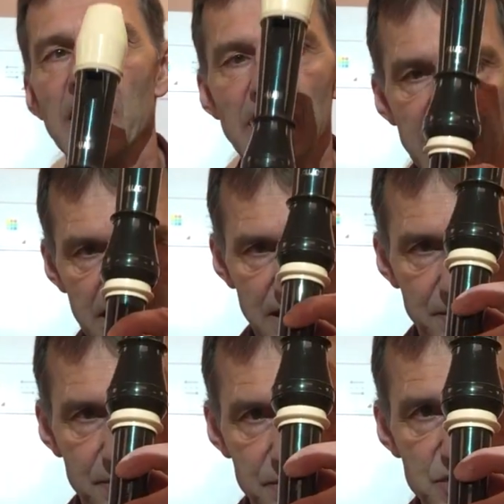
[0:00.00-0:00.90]
A.
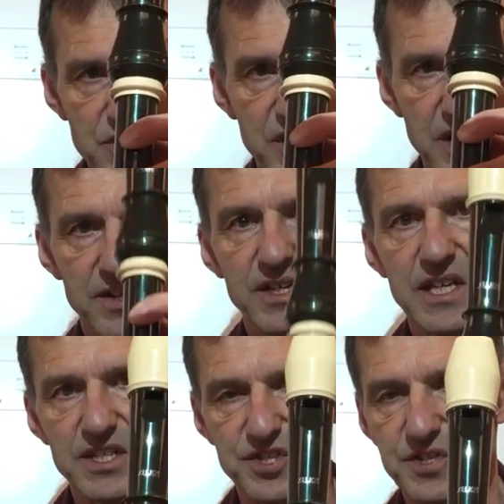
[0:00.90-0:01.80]
So there it
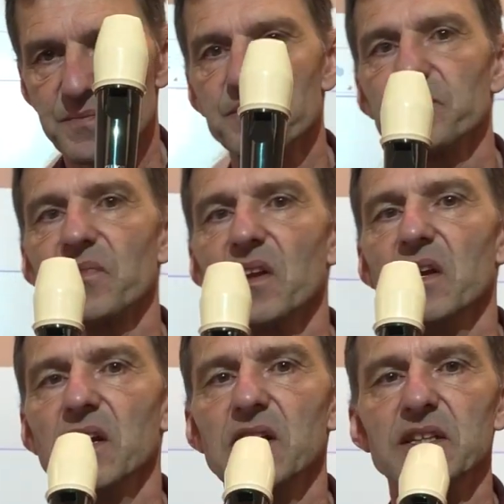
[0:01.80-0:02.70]
is.
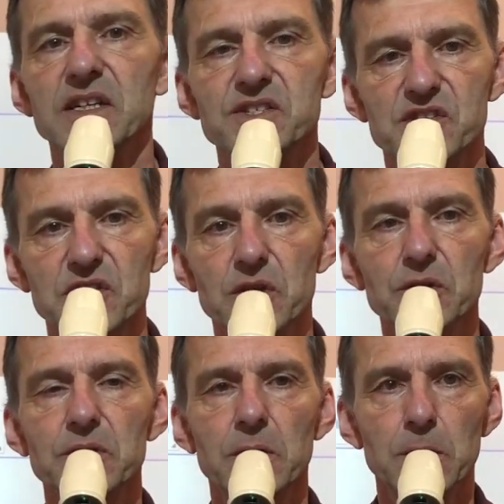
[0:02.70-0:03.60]
And there's the note.